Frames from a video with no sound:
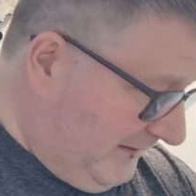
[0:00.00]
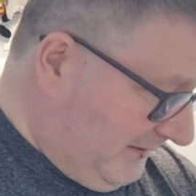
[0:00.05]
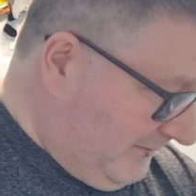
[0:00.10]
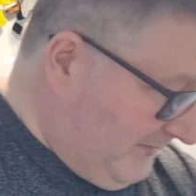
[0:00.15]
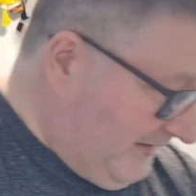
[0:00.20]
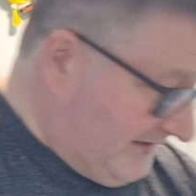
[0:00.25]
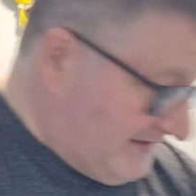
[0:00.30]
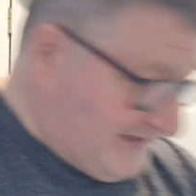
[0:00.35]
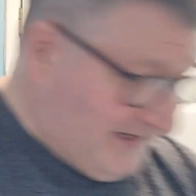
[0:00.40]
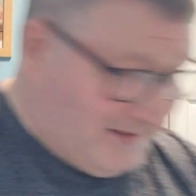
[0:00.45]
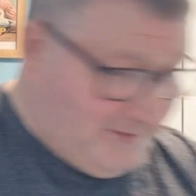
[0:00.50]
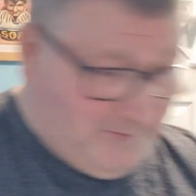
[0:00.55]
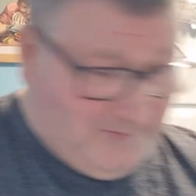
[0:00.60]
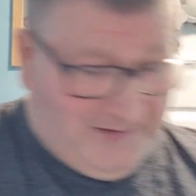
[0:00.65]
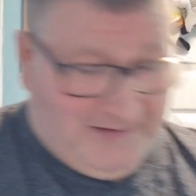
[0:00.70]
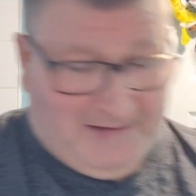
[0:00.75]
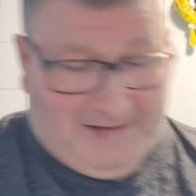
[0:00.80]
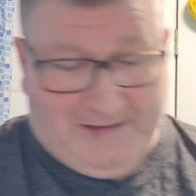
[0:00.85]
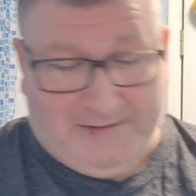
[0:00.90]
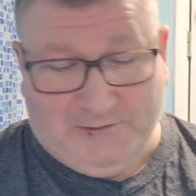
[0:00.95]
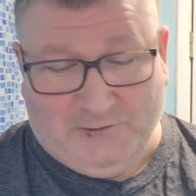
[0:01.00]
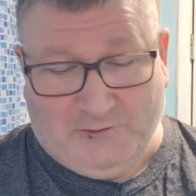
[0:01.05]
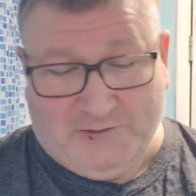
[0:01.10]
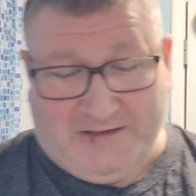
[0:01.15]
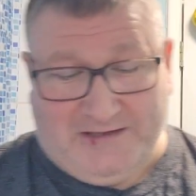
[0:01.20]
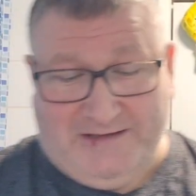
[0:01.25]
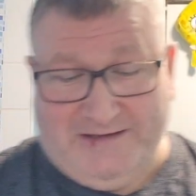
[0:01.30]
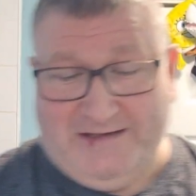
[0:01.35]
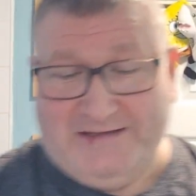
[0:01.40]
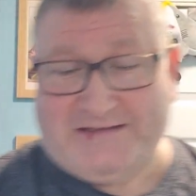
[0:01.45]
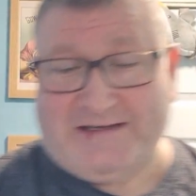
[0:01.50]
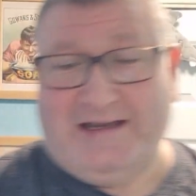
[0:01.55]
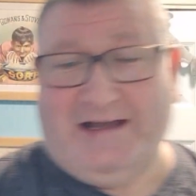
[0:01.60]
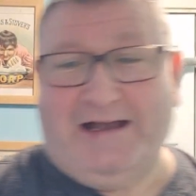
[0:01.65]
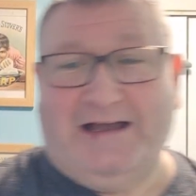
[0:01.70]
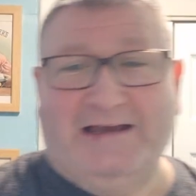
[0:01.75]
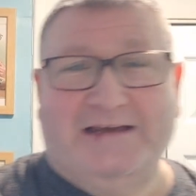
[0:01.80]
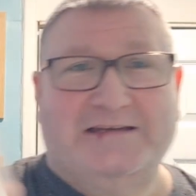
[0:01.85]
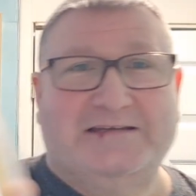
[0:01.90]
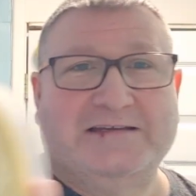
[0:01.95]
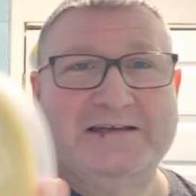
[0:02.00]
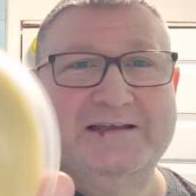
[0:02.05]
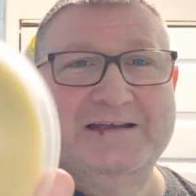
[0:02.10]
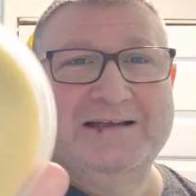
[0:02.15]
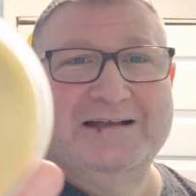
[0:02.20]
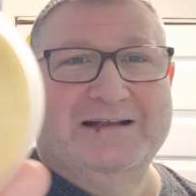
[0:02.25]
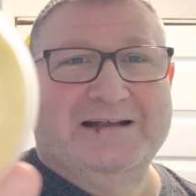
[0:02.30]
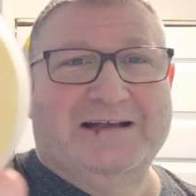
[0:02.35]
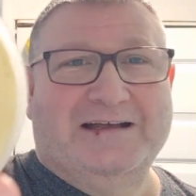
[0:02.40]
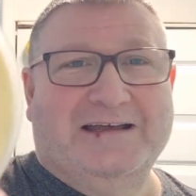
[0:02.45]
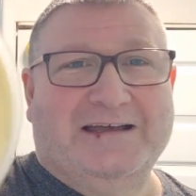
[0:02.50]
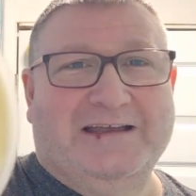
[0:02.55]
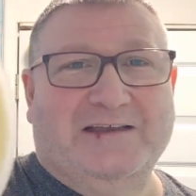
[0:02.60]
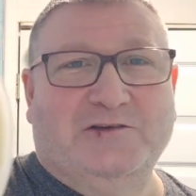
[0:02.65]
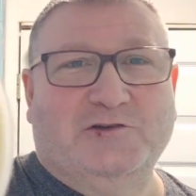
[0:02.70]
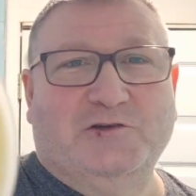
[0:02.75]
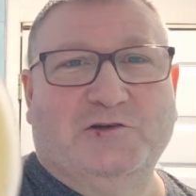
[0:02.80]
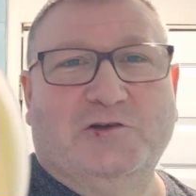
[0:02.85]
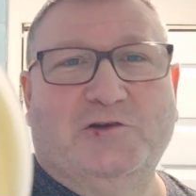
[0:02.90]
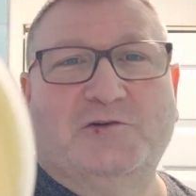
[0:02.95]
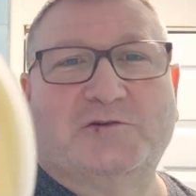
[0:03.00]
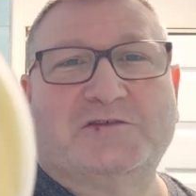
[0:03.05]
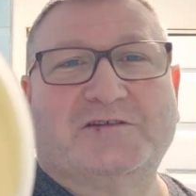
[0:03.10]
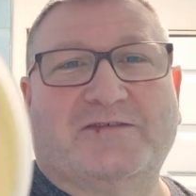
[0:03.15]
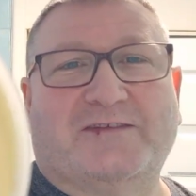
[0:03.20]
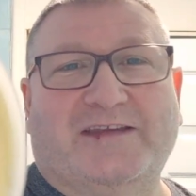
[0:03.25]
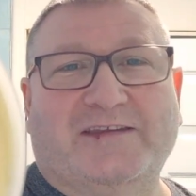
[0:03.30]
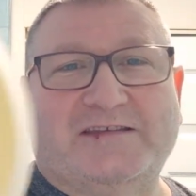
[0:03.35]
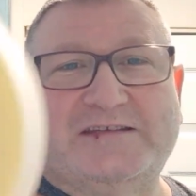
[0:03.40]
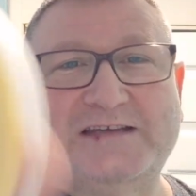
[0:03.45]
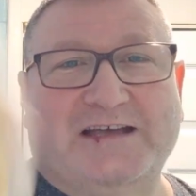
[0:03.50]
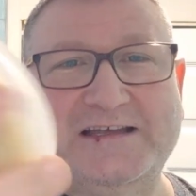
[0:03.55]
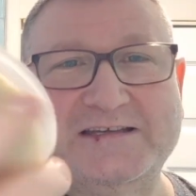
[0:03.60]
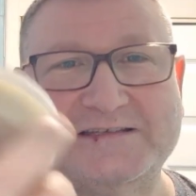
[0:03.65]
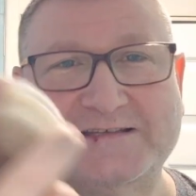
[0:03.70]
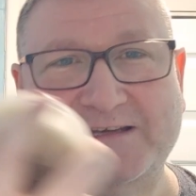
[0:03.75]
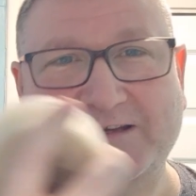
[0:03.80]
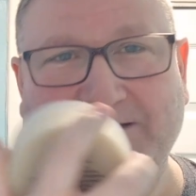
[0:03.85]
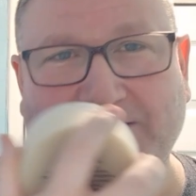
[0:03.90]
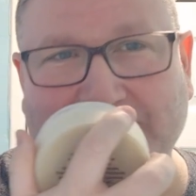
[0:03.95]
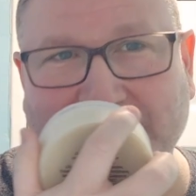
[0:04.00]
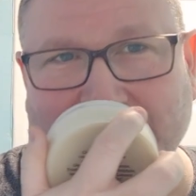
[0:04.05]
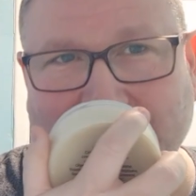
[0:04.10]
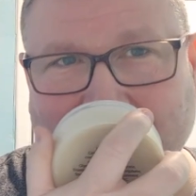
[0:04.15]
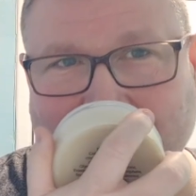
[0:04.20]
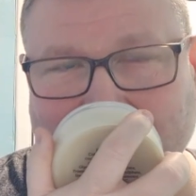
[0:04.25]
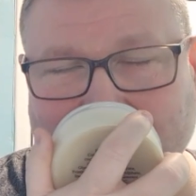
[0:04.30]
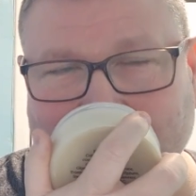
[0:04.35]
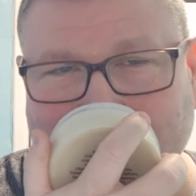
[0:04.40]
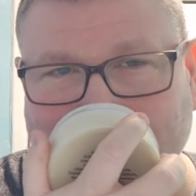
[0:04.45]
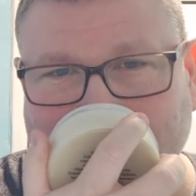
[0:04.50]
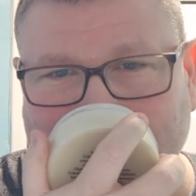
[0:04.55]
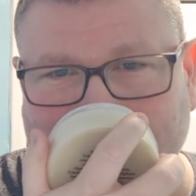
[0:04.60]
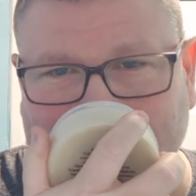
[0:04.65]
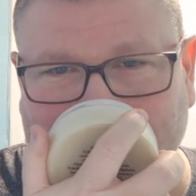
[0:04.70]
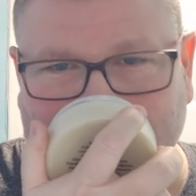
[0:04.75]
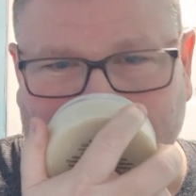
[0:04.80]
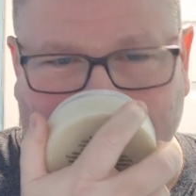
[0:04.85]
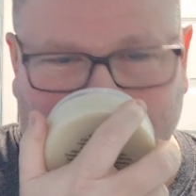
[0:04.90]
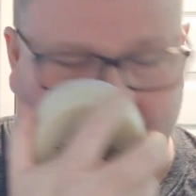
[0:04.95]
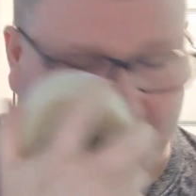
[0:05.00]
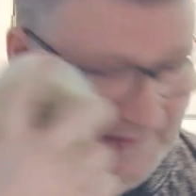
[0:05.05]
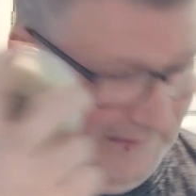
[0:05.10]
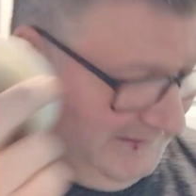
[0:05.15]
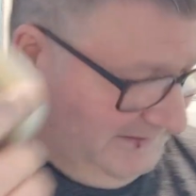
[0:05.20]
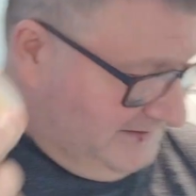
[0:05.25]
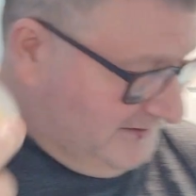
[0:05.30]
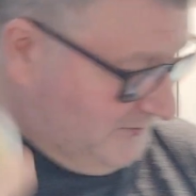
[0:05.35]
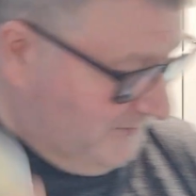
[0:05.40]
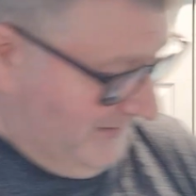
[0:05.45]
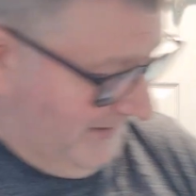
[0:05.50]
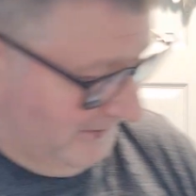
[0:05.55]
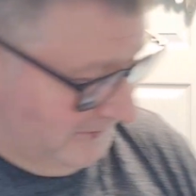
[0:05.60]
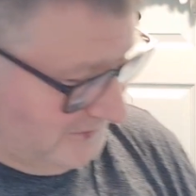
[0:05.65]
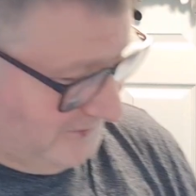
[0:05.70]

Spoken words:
He sent me that. Look at this, guys. It looks fantastic. It smells